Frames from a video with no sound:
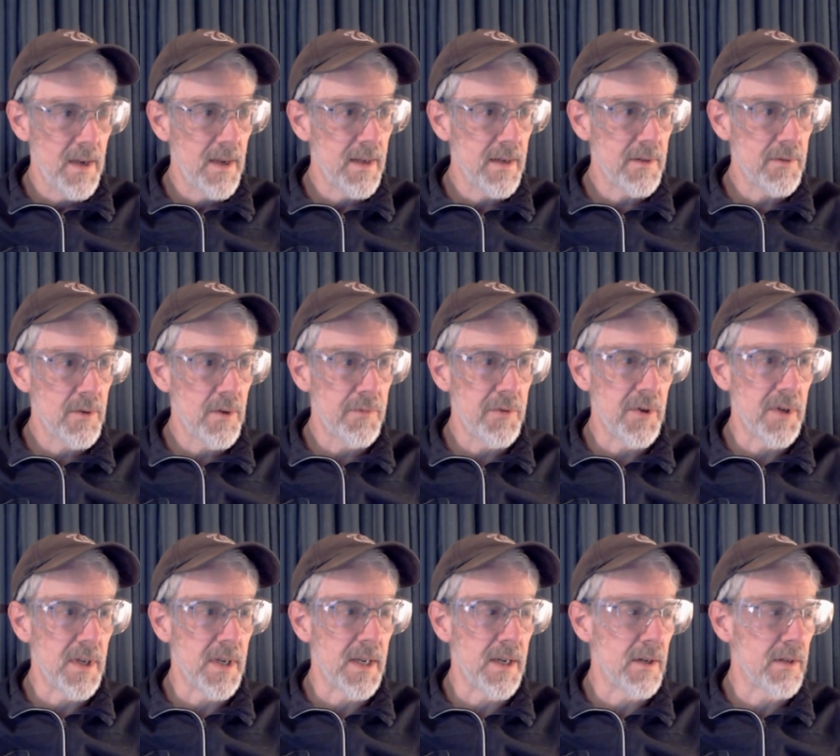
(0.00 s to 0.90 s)
I don't know if you
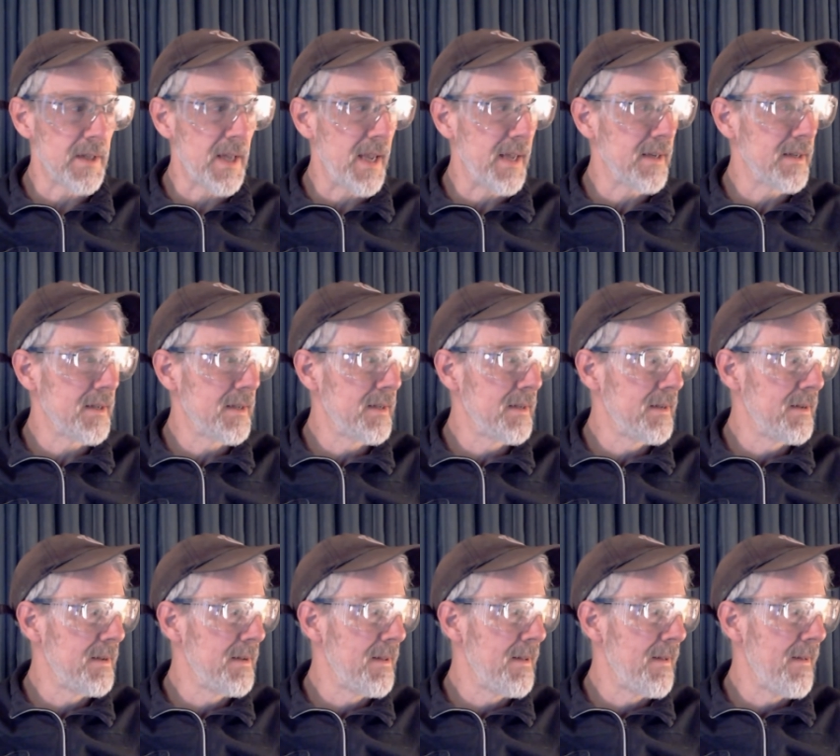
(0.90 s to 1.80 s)
can hear that.
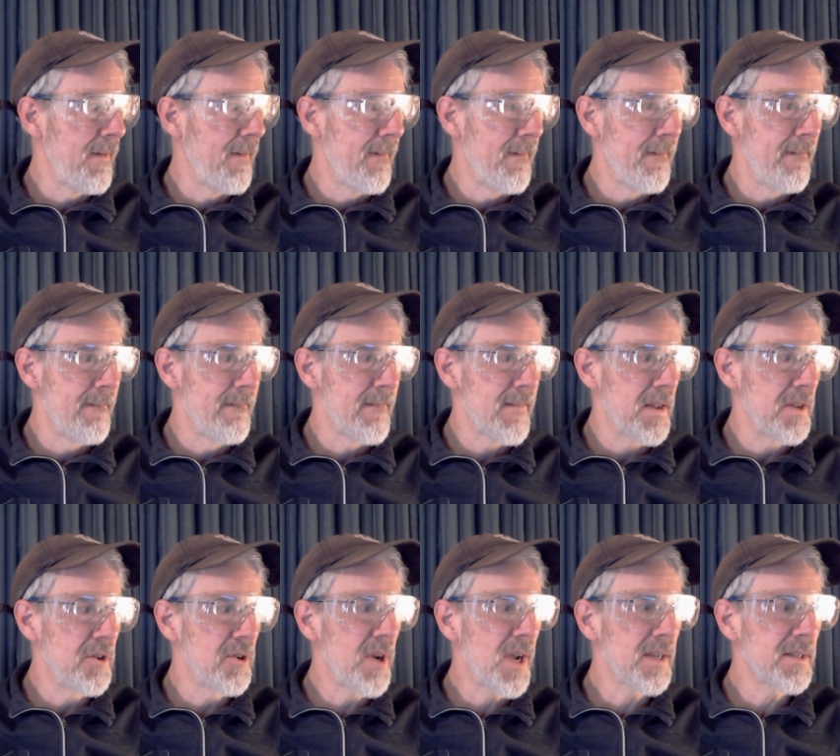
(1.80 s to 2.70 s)

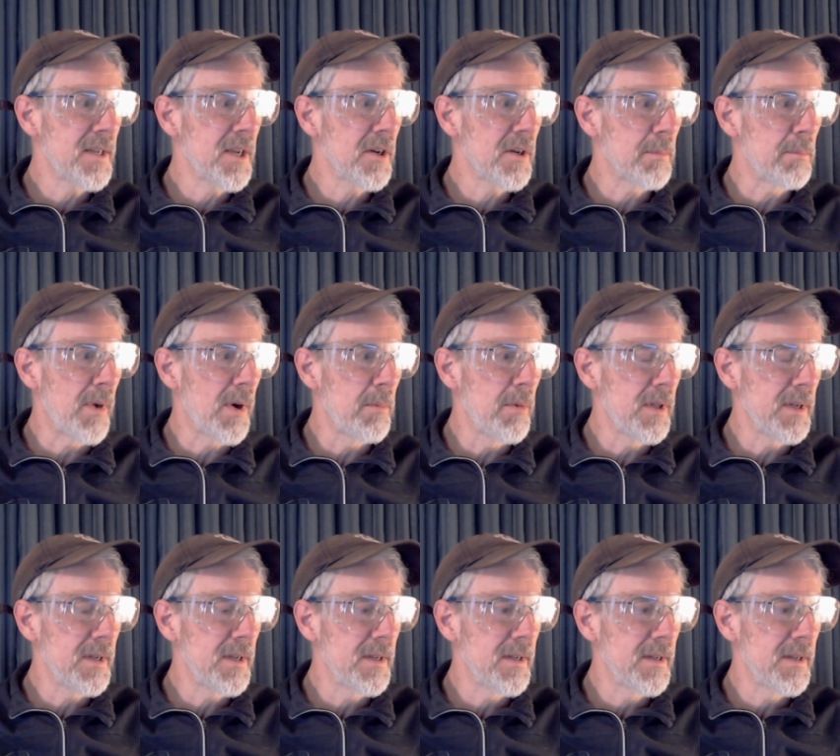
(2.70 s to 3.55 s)
Can you guys hear it bubbling?